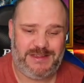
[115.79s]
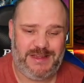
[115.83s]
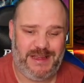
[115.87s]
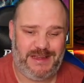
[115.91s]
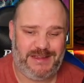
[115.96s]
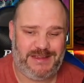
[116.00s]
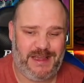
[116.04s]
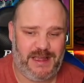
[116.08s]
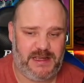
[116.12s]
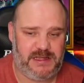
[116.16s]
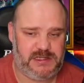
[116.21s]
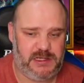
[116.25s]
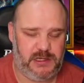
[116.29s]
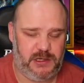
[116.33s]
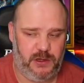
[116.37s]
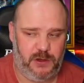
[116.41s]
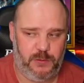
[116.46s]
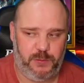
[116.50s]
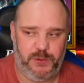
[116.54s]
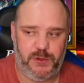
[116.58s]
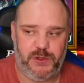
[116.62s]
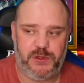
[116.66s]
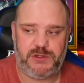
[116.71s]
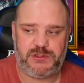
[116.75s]
he takes a lot
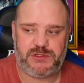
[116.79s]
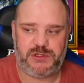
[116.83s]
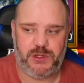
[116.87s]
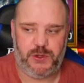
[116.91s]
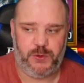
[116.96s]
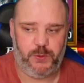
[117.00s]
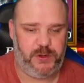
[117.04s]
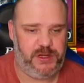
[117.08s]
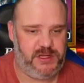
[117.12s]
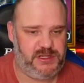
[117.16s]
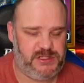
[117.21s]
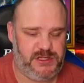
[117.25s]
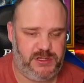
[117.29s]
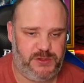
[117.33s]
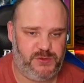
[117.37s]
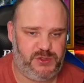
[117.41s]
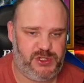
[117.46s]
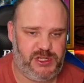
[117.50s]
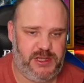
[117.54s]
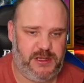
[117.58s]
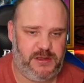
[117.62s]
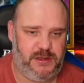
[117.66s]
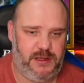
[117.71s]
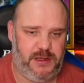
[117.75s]
of books, all these new
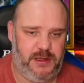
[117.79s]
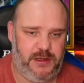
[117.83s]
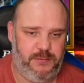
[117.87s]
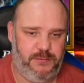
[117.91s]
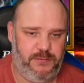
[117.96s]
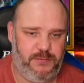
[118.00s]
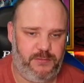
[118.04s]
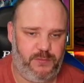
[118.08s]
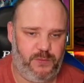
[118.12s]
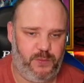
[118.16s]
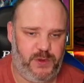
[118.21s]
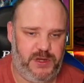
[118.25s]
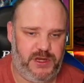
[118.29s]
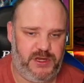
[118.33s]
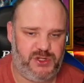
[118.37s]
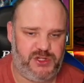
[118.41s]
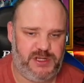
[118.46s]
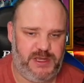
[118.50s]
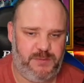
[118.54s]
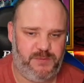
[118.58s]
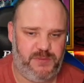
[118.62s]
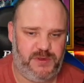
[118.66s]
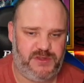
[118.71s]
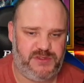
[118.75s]
winter
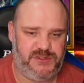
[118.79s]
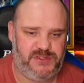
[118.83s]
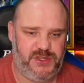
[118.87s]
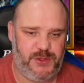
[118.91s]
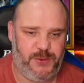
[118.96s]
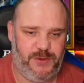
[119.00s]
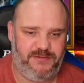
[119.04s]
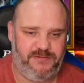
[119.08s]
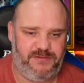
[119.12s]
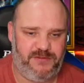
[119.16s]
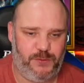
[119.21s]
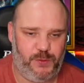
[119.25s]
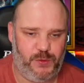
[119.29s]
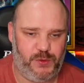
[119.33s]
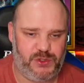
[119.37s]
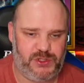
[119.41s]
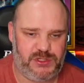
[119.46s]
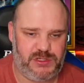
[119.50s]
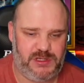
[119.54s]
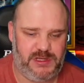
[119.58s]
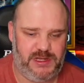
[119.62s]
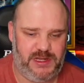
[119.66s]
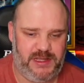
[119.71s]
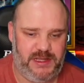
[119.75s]
champions do,
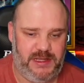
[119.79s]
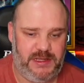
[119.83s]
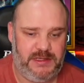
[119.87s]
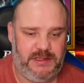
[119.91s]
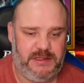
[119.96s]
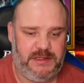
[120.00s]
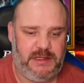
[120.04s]
unfortunately.